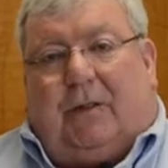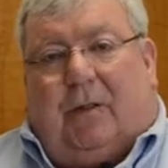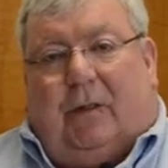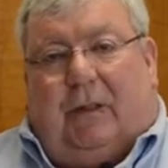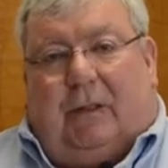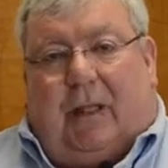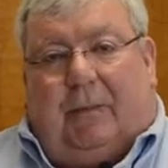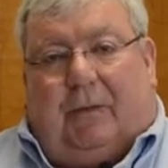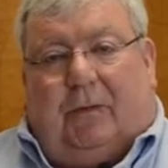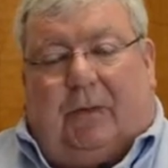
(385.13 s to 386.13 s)
so that the
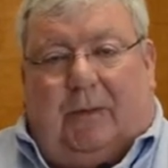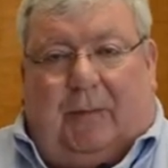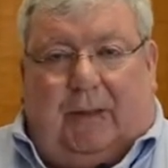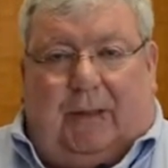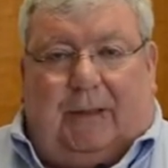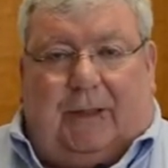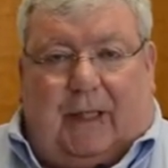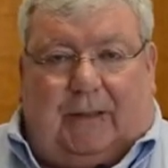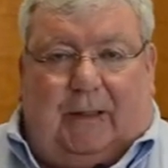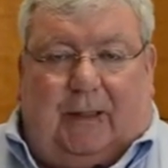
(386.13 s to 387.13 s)
chemical can be
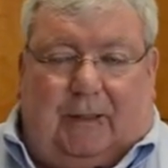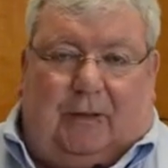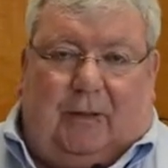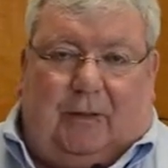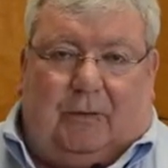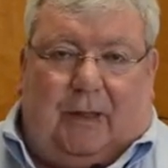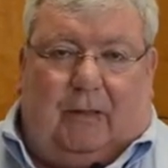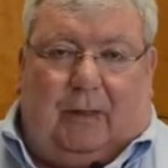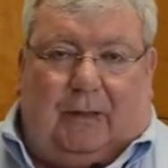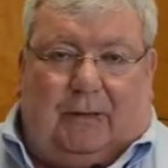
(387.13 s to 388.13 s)
injected into those
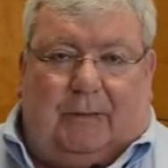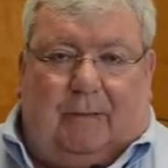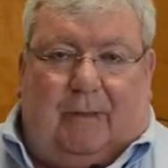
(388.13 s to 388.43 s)
areas.